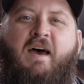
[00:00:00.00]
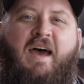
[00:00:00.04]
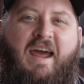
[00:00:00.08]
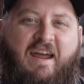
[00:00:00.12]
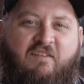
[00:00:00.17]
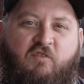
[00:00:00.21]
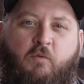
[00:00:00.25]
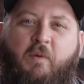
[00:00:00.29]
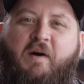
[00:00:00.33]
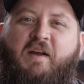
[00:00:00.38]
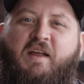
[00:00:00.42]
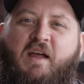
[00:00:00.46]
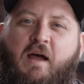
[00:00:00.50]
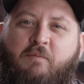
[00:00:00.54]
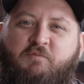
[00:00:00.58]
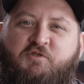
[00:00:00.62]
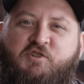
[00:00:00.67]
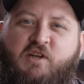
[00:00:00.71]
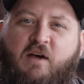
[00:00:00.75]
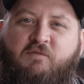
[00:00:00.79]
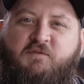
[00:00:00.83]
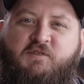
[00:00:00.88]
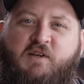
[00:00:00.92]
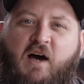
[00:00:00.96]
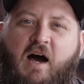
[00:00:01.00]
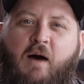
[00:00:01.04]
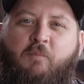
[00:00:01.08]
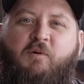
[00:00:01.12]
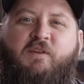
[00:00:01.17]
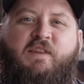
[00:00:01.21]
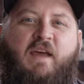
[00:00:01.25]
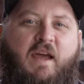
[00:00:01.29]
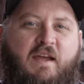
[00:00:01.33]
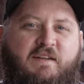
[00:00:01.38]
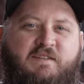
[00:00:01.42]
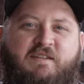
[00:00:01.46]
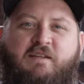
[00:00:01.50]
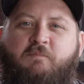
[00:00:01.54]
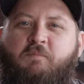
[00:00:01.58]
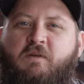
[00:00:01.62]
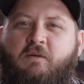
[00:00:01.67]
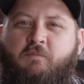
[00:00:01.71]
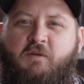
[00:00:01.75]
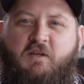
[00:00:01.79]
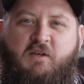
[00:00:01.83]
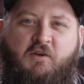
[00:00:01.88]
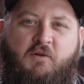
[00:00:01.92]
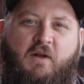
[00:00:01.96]
Hey everybody, I'm Chef Tom with
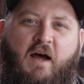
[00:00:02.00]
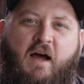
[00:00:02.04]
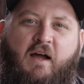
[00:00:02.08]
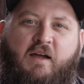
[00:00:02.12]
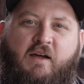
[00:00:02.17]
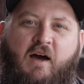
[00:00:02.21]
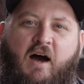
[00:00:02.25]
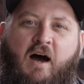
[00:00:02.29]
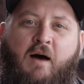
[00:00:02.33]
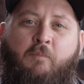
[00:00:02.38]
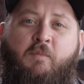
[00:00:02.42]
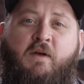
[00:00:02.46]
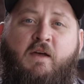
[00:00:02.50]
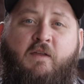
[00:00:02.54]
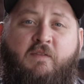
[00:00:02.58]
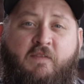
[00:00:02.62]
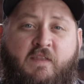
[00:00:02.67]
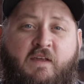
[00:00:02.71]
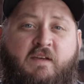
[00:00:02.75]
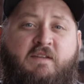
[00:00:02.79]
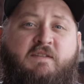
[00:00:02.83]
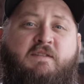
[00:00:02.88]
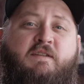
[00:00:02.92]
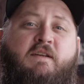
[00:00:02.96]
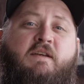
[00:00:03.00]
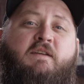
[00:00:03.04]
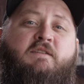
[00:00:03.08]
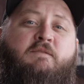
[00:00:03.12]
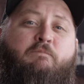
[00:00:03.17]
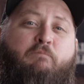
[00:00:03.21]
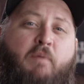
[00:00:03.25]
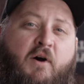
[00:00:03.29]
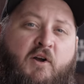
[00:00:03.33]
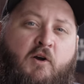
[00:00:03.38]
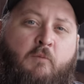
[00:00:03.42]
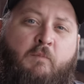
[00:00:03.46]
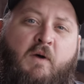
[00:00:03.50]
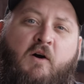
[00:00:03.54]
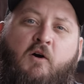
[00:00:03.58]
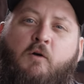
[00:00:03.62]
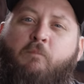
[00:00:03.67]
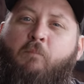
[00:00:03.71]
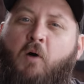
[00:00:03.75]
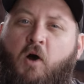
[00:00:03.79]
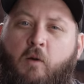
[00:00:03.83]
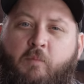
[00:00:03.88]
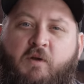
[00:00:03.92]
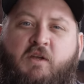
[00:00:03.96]
ATBBQ.com and this is
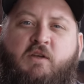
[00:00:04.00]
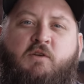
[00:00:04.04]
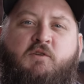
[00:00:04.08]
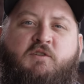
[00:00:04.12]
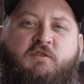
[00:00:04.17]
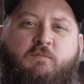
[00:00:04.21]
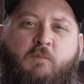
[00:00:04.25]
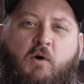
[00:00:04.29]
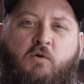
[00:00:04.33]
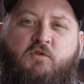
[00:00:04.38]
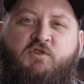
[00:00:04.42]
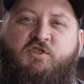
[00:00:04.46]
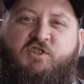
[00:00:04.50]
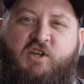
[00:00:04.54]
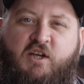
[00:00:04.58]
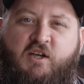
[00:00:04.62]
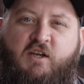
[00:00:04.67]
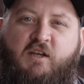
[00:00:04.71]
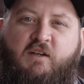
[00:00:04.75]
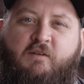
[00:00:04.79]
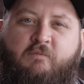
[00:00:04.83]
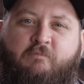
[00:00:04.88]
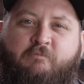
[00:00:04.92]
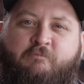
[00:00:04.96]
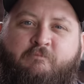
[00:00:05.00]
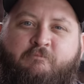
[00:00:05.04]
Buttermilk Barbecue Smoked Chicken.